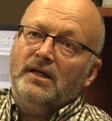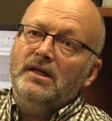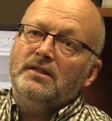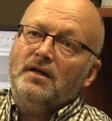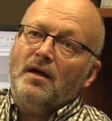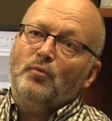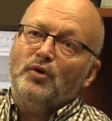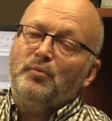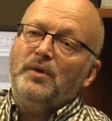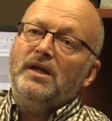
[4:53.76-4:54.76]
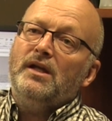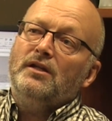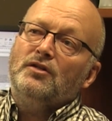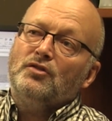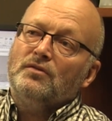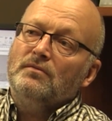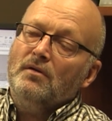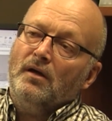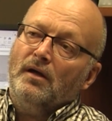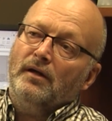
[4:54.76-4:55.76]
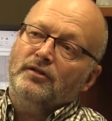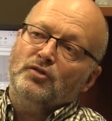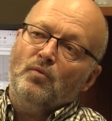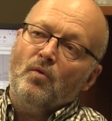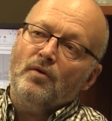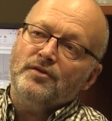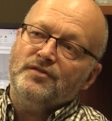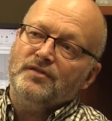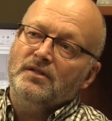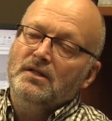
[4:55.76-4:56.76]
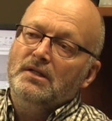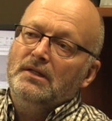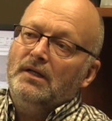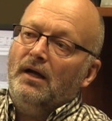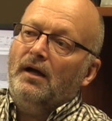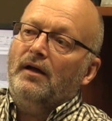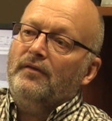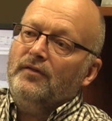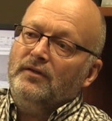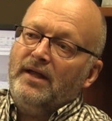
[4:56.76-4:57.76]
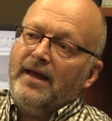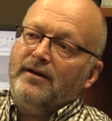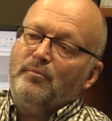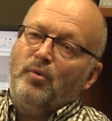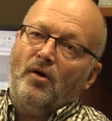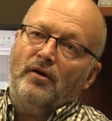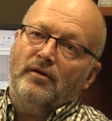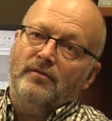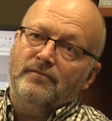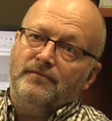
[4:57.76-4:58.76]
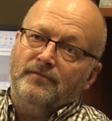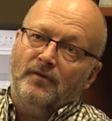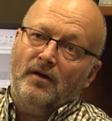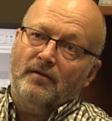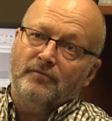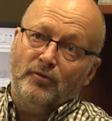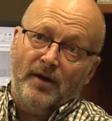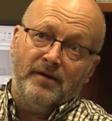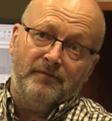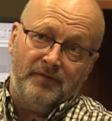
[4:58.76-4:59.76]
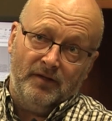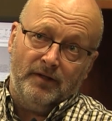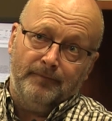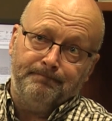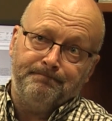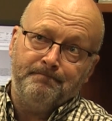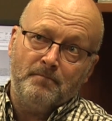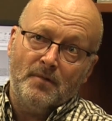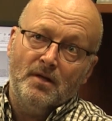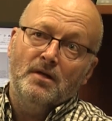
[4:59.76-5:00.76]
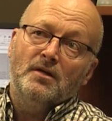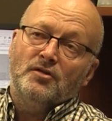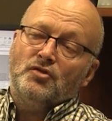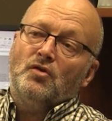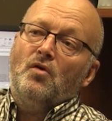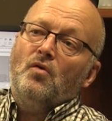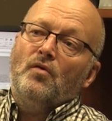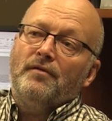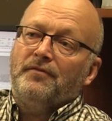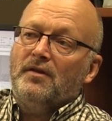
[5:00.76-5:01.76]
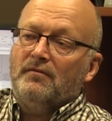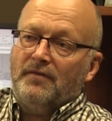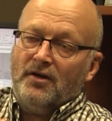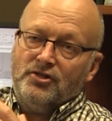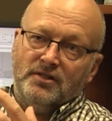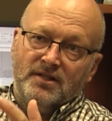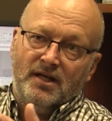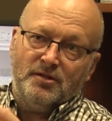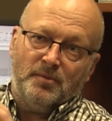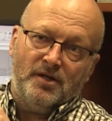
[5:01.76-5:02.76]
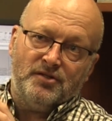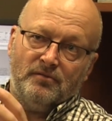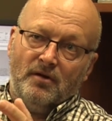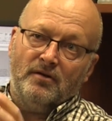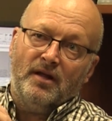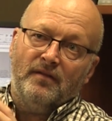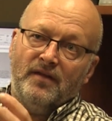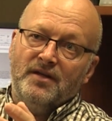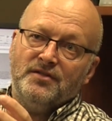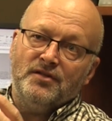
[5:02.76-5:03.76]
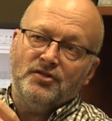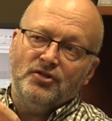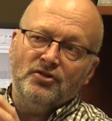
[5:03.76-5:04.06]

key time would be uh, towards uh, the latter part of, of grain filling. So, if the infection takes place around anthesis,